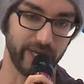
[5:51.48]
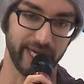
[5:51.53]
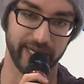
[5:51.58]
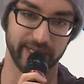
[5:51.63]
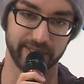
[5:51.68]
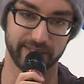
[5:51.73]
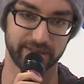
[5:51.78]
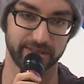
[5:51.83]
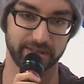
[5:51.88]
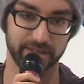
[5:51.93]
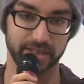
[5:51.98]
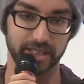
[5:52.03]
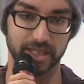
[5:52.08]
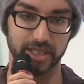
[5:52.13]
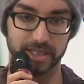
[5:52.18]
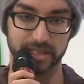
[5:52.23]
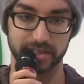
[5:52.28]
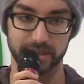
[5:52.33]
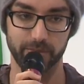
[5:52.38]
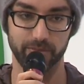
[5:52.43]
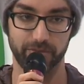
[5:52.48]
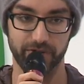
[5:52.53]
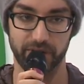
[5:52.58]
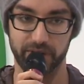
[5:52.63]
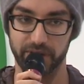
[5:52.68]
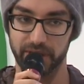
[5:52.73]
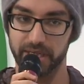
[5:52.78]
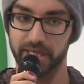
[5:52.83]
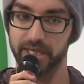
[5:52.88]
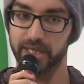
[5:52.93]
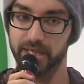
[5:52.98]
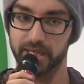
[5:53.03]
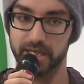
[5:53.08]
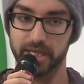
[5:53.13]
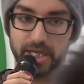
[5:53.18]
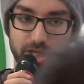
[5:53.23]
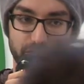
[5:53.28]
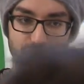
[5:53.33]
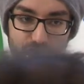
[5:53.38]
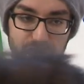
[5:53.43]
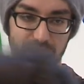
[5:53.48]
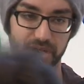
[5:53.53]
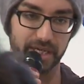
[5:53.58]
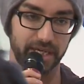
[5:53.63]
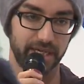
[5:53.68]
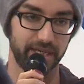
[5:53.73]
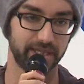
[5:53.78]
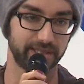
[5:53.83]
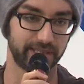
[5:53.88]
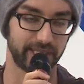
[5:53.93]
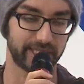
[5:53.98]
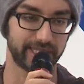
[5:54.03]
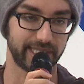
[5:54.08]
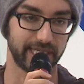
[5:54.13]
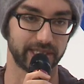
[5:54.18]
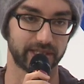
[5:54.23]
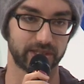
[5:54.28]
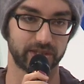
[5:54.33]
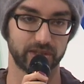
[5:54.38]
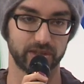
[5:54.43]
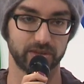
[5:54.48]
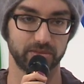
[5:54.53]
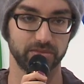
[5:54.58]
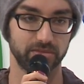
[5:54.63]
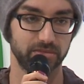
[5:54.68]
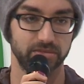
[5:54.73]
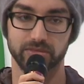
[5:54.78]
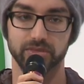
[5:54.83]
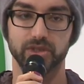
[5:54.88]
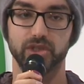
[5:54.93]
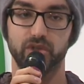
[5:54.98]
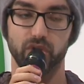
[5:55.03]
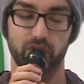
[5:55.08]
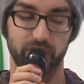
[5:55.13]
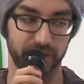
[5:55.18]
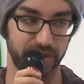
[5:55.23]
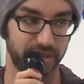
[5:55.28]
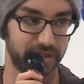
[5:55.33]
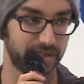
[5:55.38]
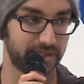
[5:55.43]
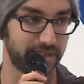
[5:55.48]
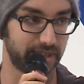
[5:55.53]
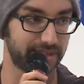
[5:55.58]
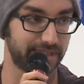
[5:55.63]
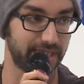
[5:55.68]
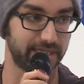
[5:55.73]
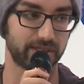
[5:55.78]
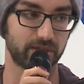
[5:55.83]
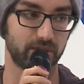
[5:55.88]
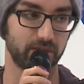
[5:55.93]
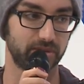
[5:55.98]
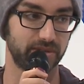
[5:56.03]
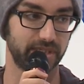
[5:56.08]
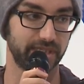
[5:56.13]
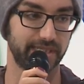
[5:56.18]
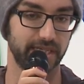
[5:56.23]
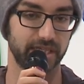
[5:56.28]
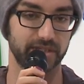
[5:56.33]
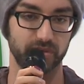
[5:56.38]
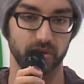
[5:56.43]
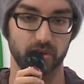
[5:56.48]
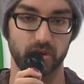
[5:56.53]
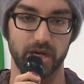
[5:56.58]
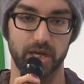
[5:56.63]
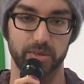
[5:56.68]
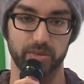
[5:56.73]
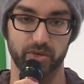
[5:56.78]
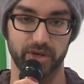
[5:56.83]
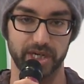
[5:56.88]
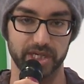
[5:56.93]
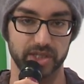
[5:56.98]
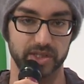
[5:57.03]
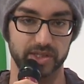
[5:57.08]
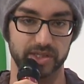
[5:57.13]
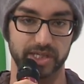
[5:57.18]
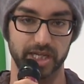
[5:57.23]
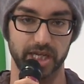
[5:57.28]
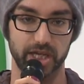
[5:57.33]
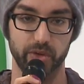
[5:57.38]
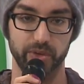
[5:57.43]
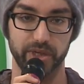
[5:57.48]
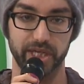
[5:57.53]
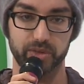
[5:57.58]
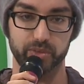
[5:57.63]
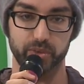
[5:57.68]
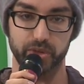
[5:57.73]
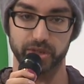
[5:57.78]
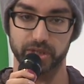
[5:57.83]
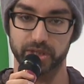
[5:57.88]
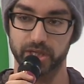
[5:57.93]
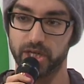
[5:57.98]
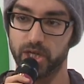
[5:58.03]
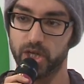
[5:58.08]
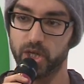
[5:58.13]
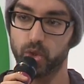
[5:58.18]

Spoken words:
had some very intriguing success stories, successful collaborations in our network,